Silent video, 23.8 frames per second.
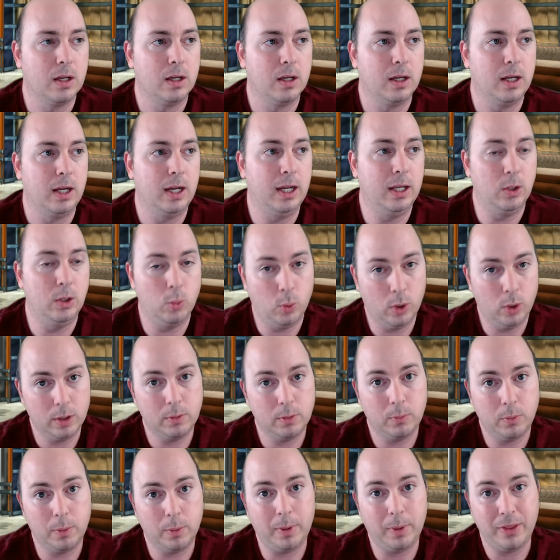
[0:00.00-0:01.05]
And where
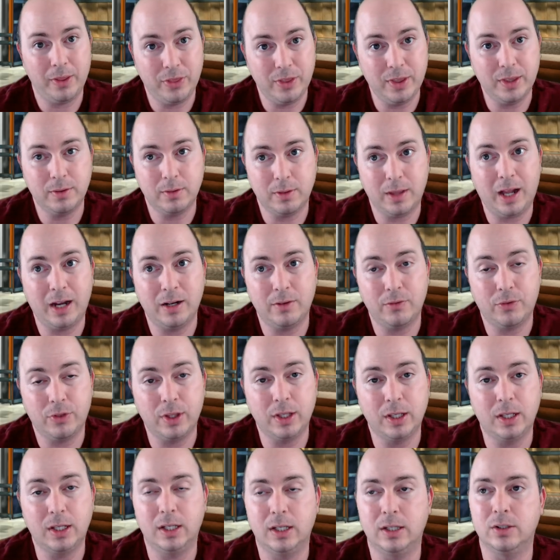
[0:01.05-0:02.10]
my line of
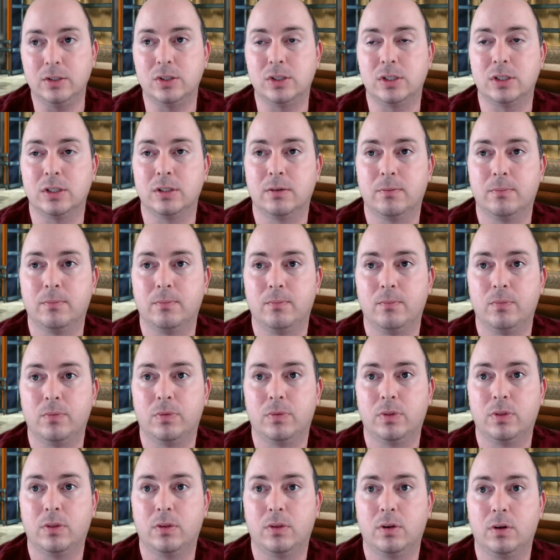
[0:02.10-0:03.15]
thinking is,
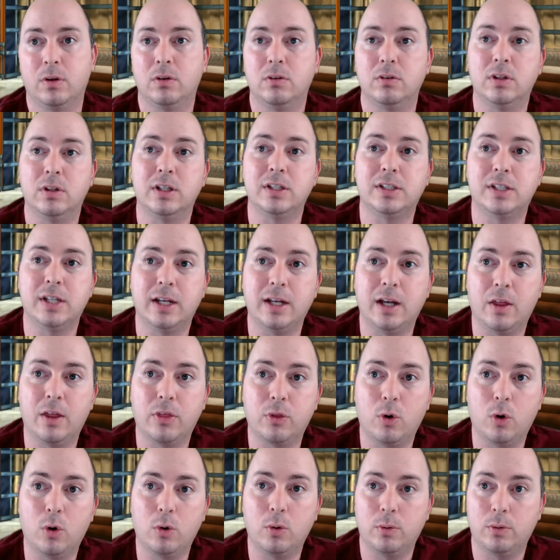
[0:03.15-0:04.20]
let's say I
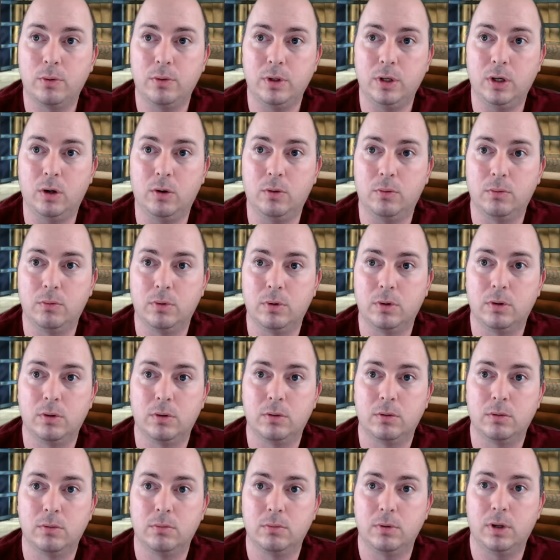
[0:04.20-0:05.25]
throw, in
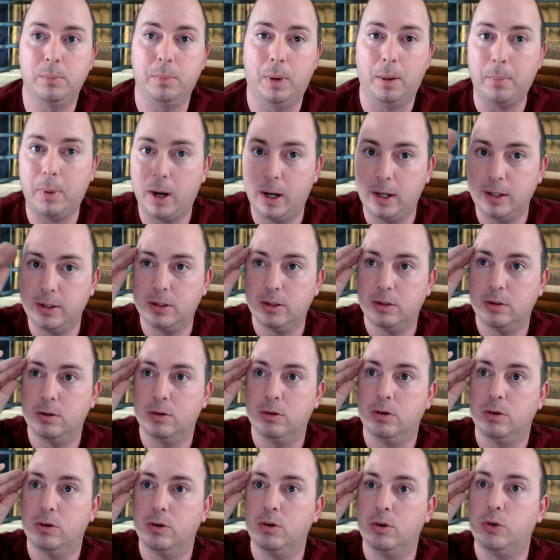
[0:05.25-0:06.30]
my mind,
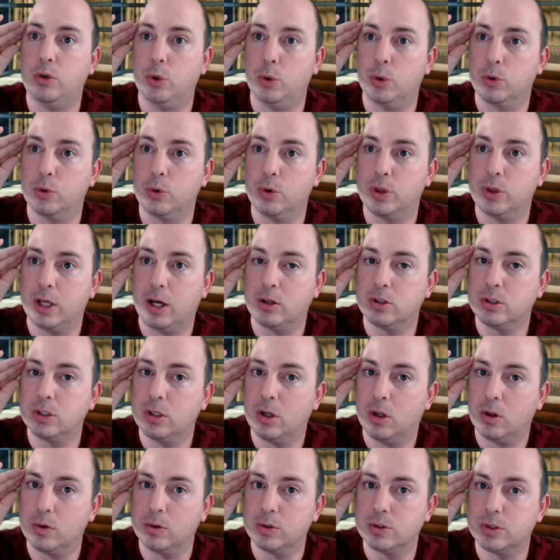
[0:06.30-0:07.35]
$2,000 or
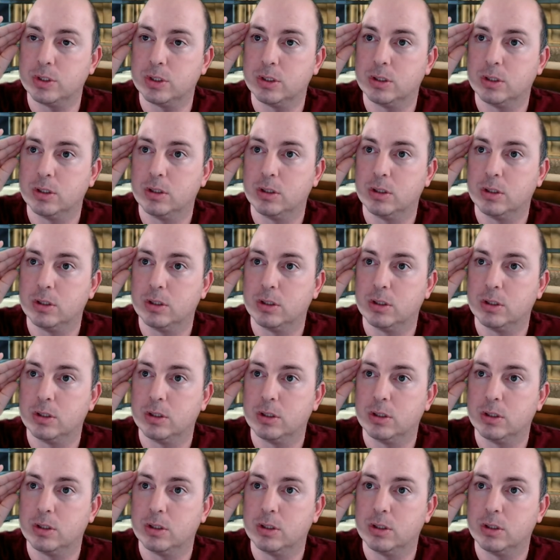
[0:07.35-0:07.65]
$3,000.